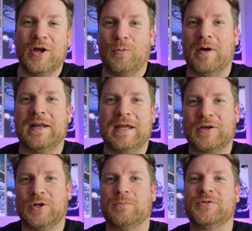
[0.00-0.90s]
when it
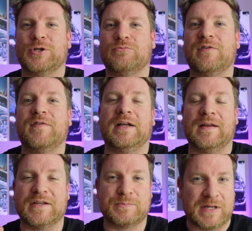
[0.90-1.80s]
comes to revealing
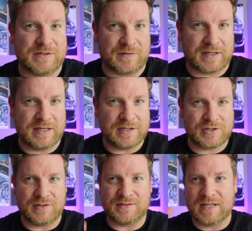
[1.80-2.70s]
the
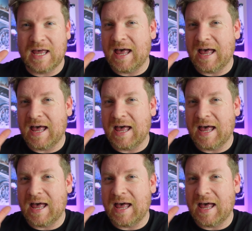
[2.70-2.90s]
specifications